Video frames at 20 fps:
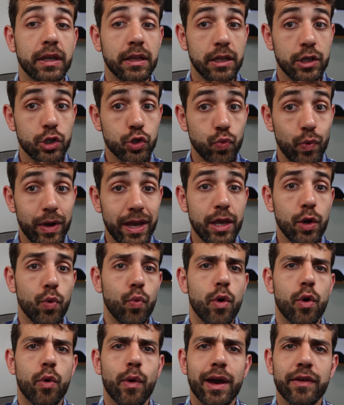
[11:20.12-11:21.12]
in this way
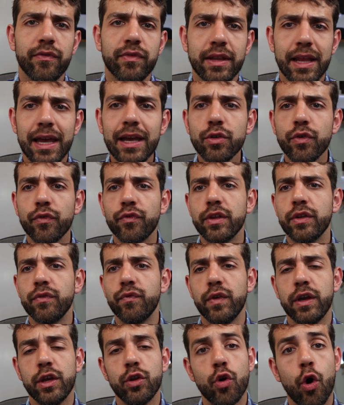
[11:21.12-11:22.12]
we arrive in the end of the
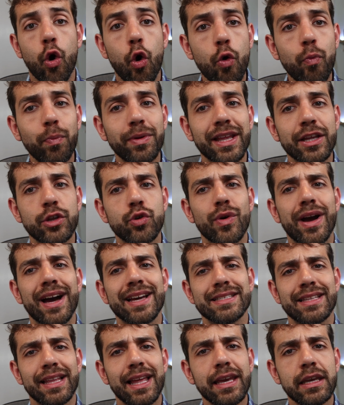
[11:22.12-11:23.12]
video, hope that you
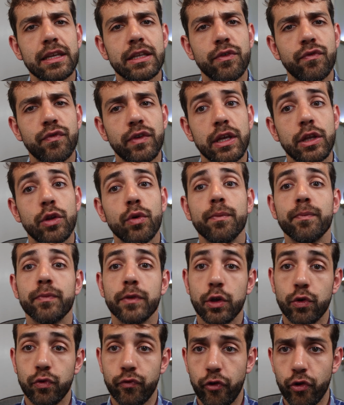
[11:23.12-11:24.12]
guys liked the video.
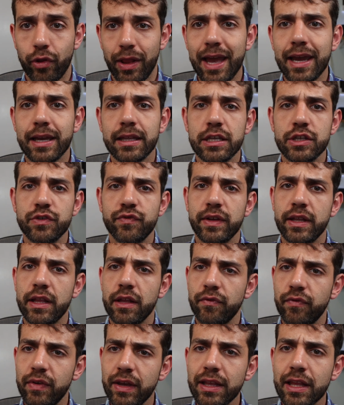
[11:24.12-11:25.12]
If you liked this
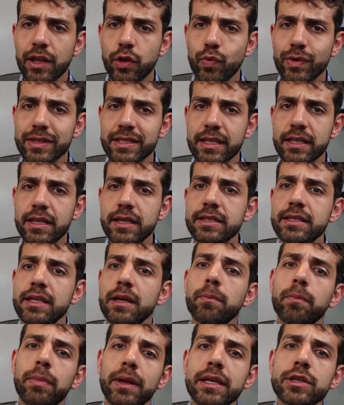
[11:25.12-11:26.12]
video and think that was
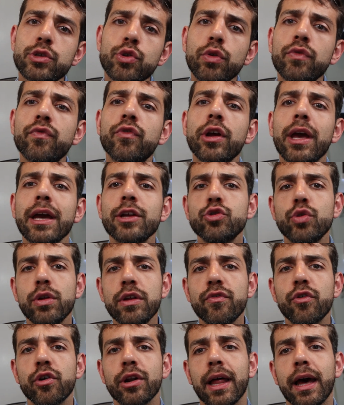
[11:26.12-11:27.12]
interesting, please don't forget to
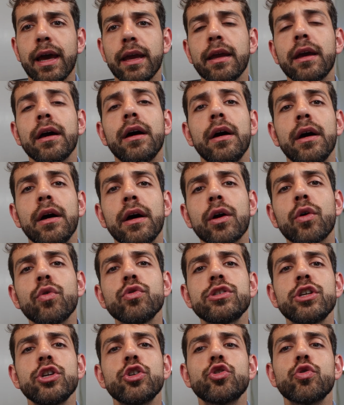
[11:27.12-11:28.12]
leave a like,
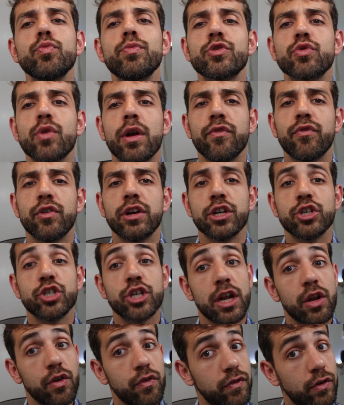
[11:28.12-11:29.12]
consider subscribe for the
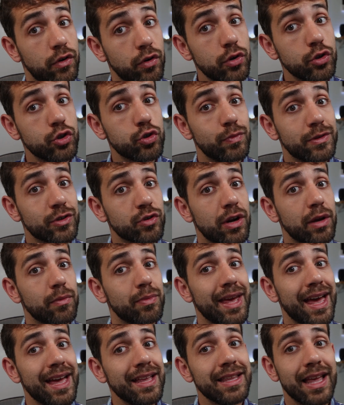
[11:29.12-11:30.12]
channel if you're not
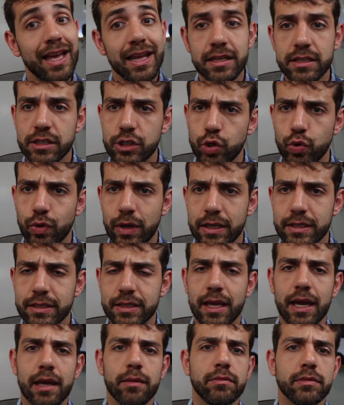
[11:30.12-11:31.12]
subscribed yet and see you
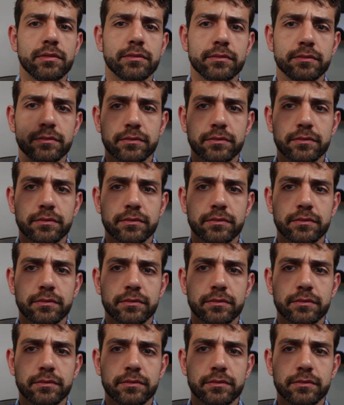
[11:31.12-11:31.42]
next time.